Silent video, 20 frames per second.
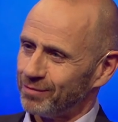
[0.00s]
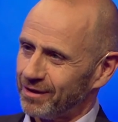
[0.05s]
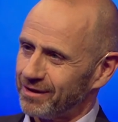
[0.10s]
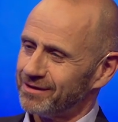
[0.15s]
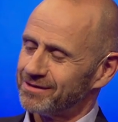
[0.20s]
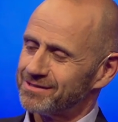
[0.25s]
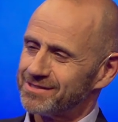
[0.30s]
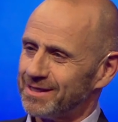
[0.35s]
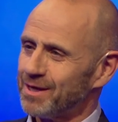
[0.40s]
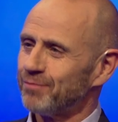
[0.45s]

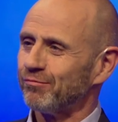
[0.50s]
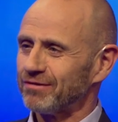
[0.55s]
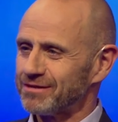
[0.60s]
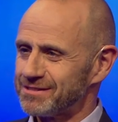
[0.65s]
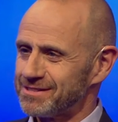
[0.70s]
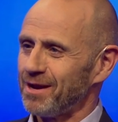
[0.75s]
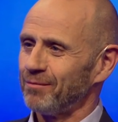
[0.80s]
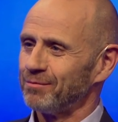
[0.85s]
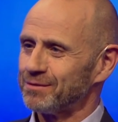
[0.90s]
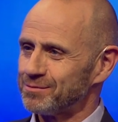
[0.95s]
Because the Liberal
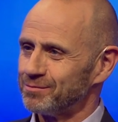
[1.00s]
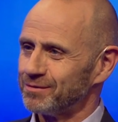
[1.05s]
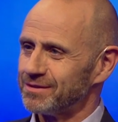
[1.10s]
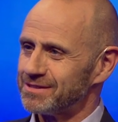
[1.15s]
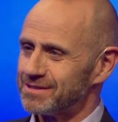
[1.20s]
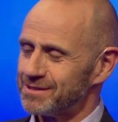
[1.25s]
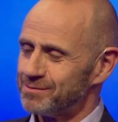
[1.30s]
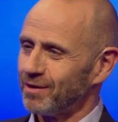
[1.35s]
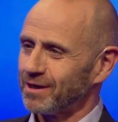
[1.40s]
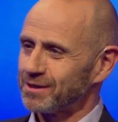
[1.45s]
establishment
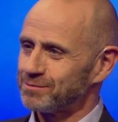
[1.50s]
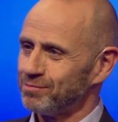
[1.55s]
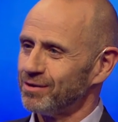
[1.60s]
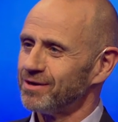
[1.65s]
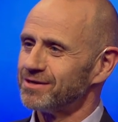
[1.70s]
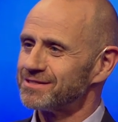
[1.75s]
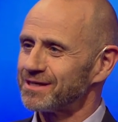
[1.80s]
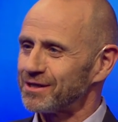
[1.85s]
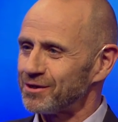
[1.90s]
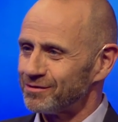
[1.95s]
is the much
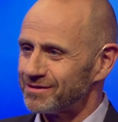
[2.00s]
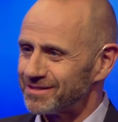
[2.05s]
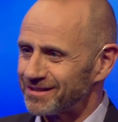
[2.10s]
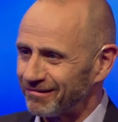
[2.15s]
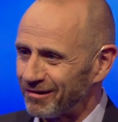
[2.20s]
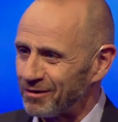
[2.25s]
persecuted